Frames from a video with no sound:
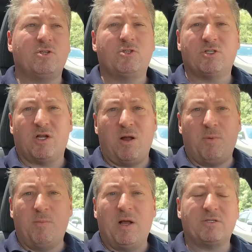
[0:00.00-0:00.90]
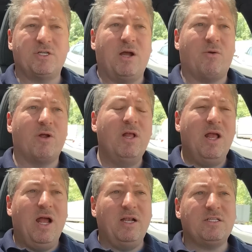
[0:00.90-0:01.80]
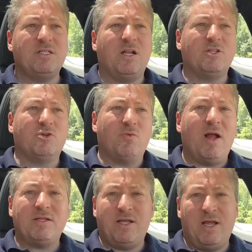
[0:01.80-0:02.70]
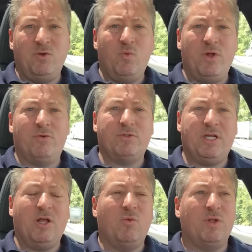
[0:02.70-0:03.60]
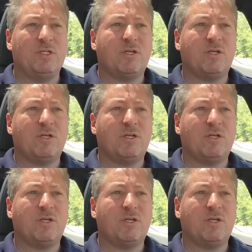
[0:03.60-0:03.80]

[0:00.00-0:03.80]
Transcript: to just a couple miles an hour. And it's not a direct headwind or tailwind.